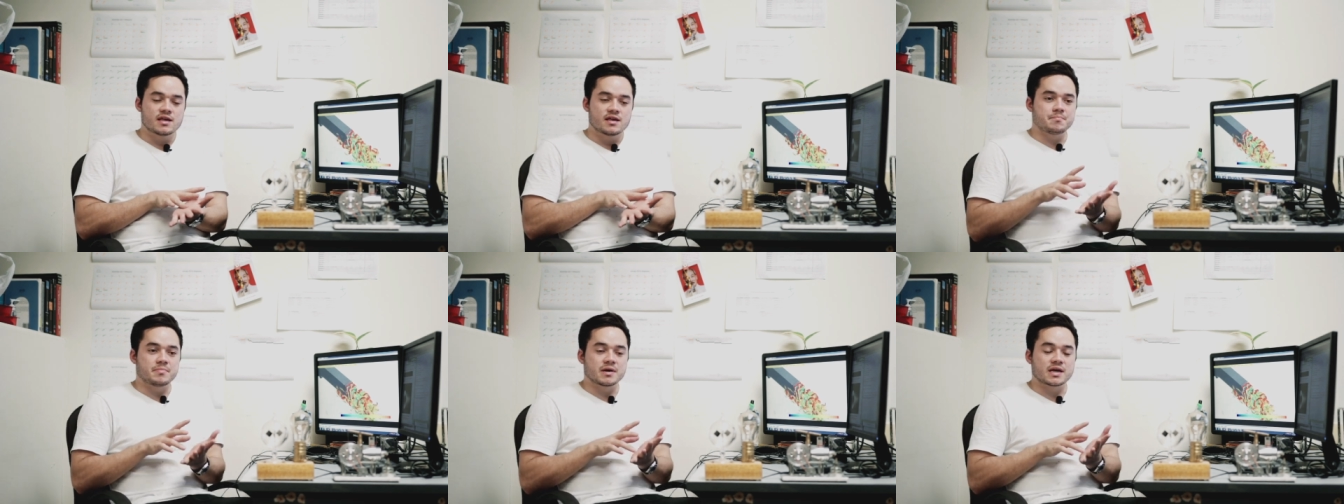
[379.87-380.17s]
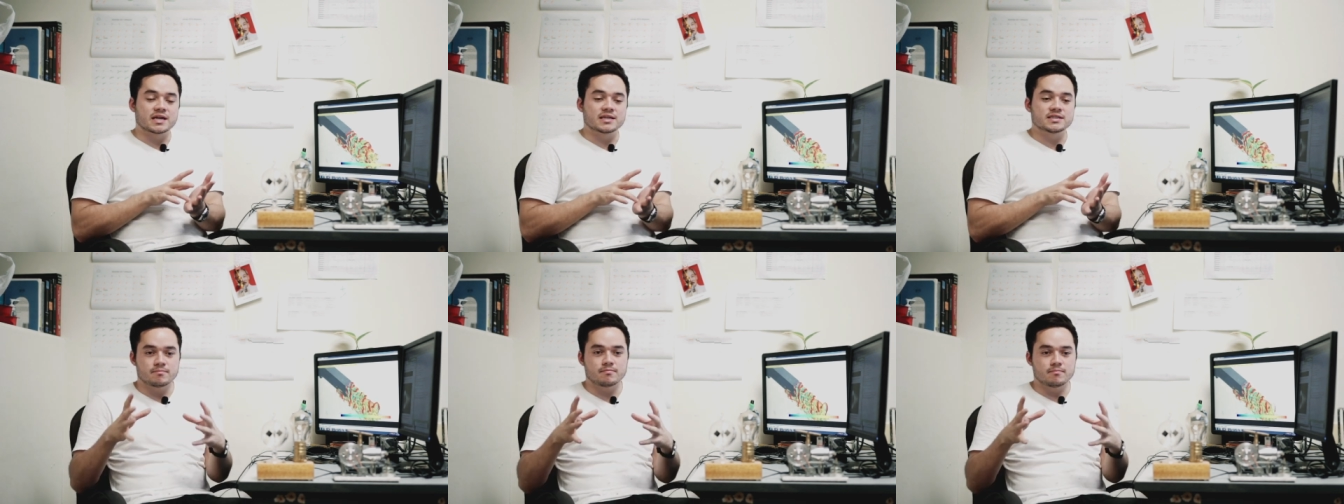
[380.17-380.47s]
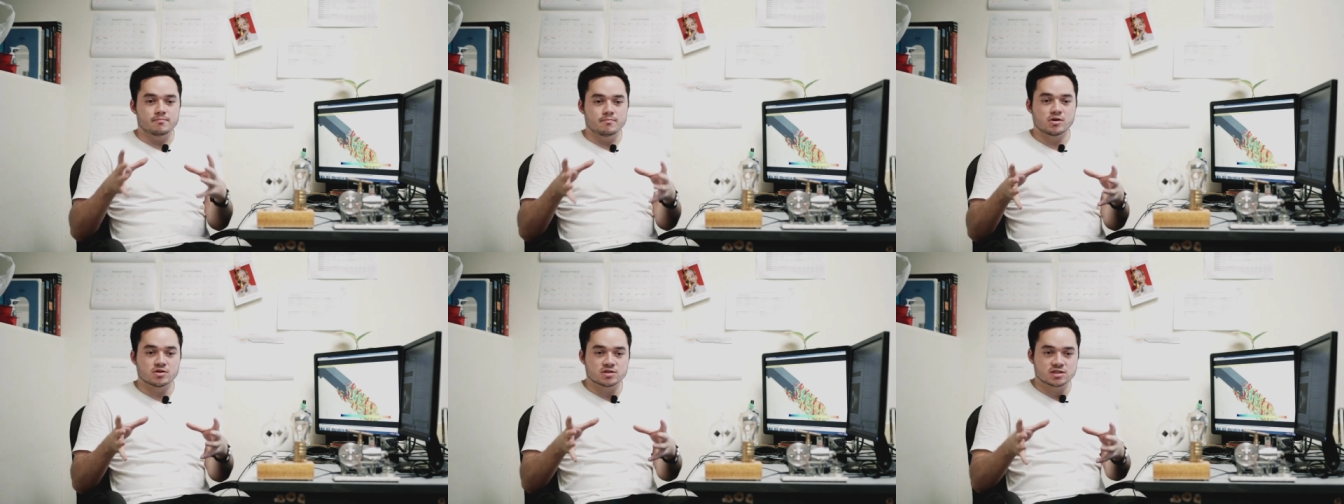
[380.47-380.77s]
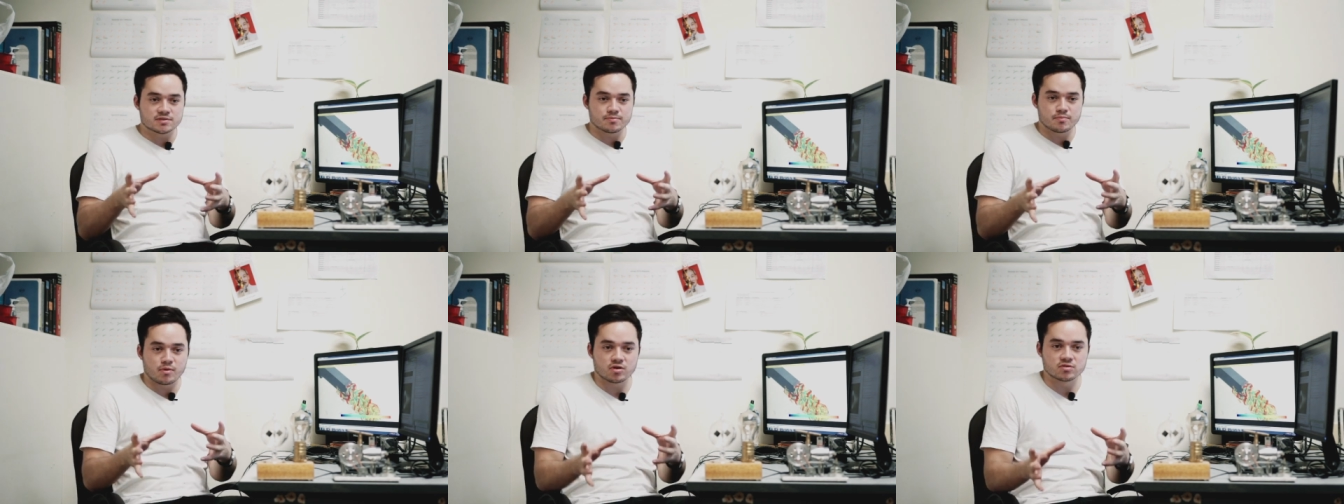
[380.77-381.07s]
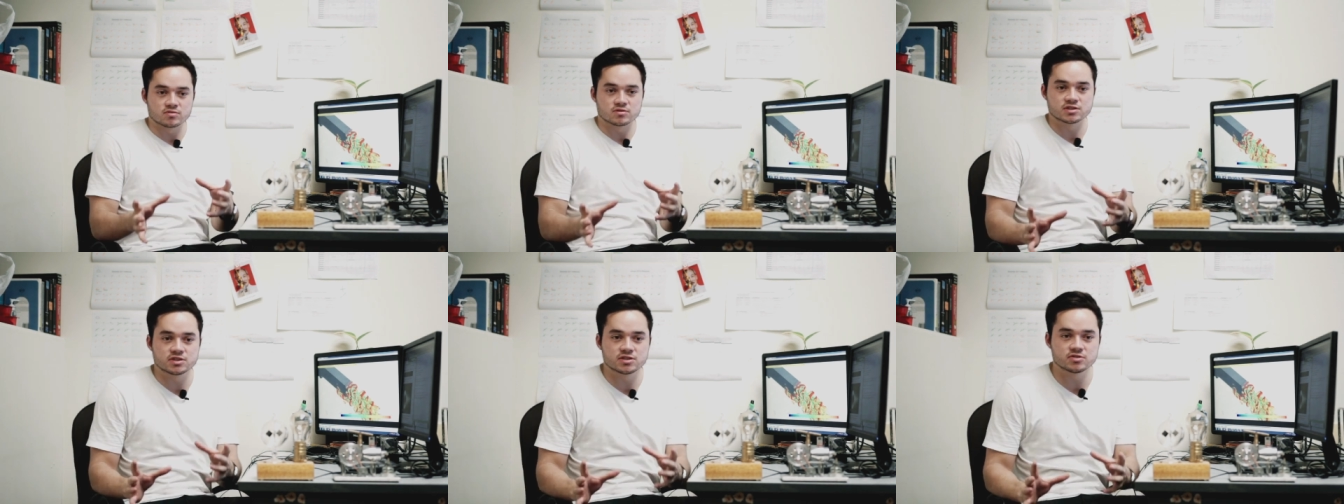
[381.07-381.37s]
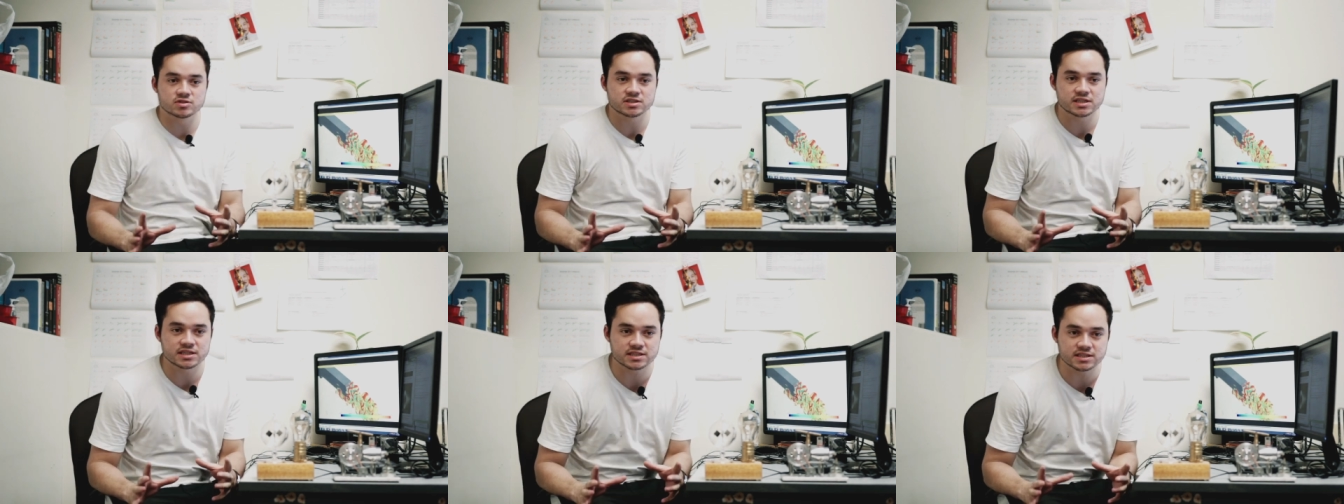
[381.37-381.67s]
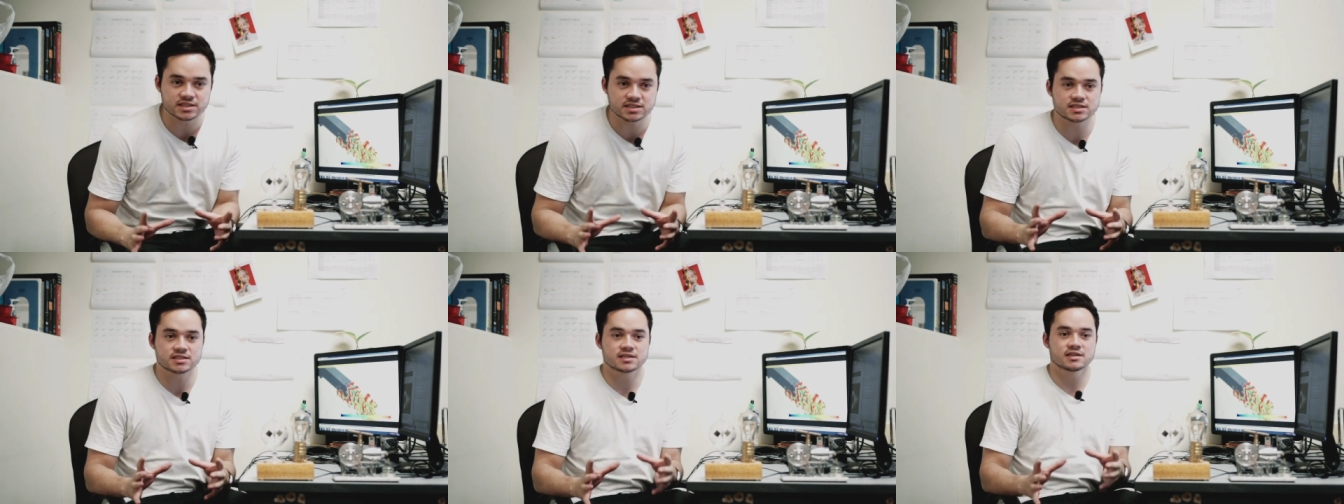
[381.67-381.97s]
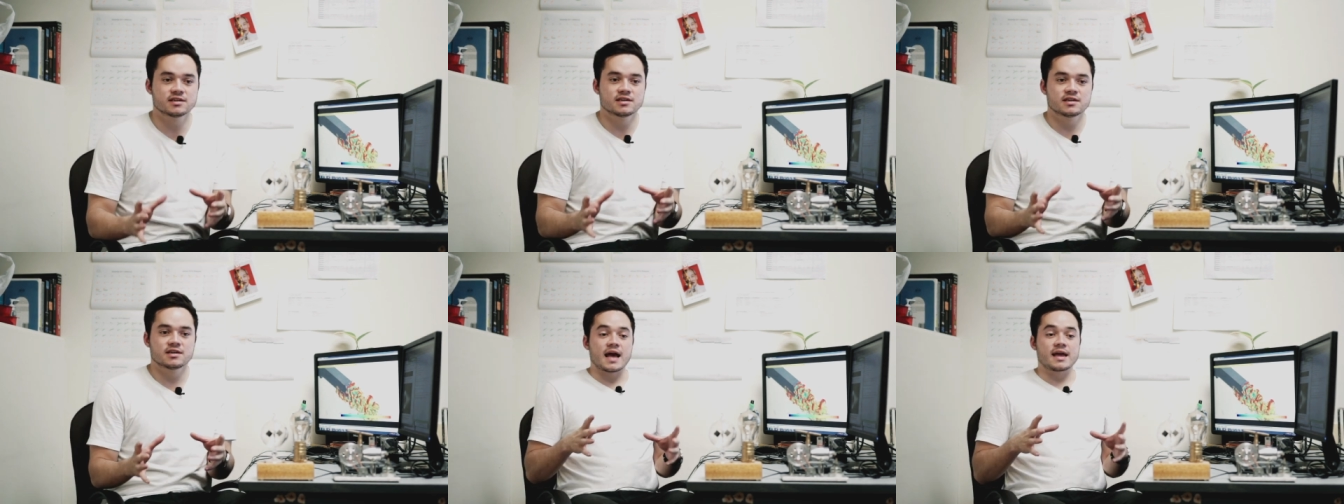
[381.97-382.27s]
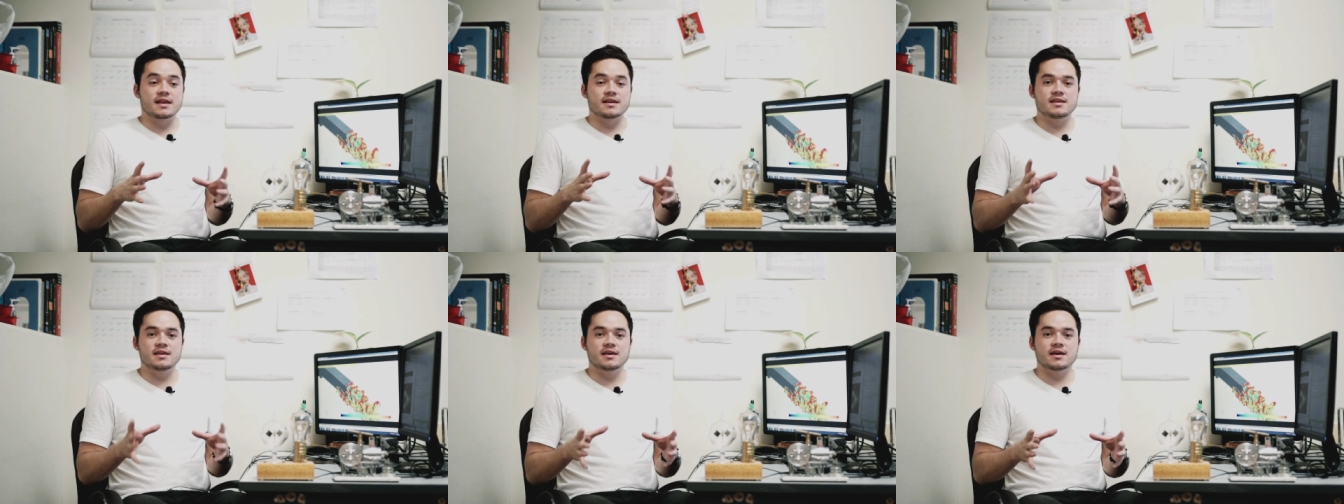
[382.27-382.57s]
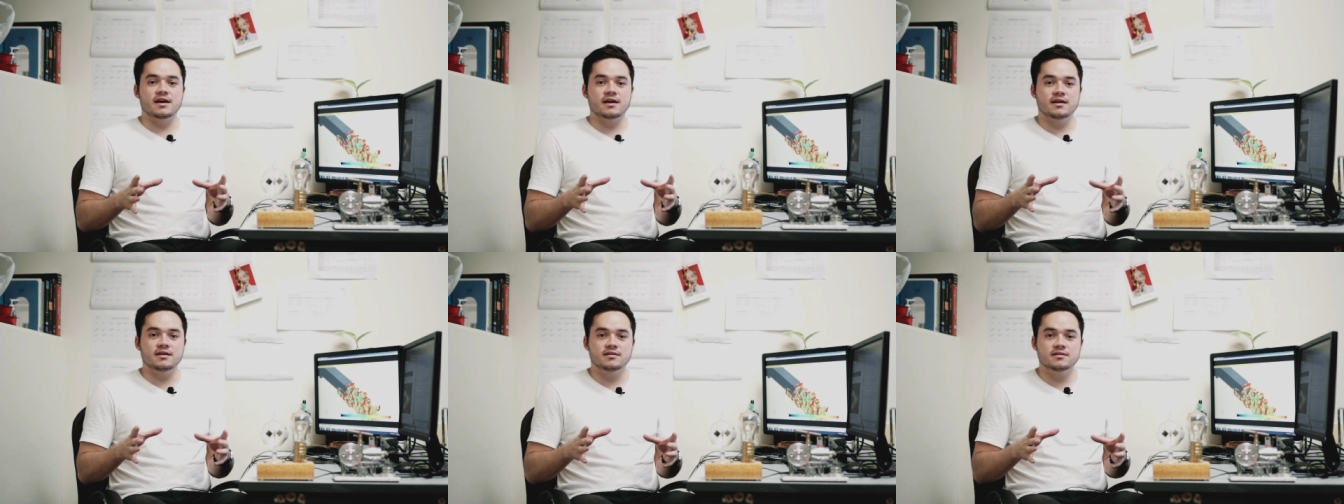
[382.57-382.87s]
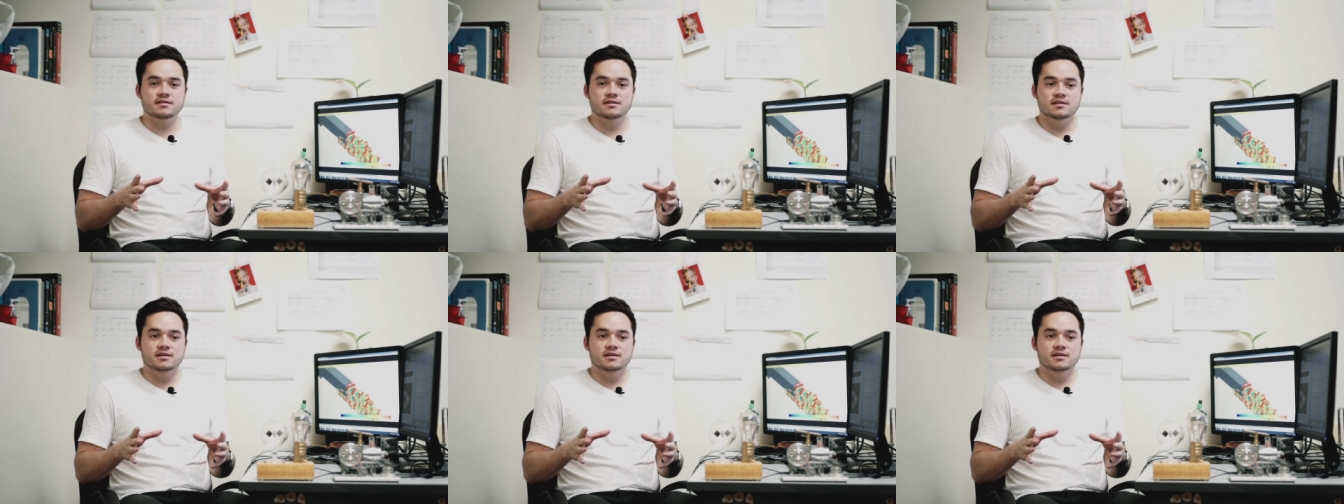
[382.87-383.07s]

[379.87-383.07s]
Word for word: because most models use this idea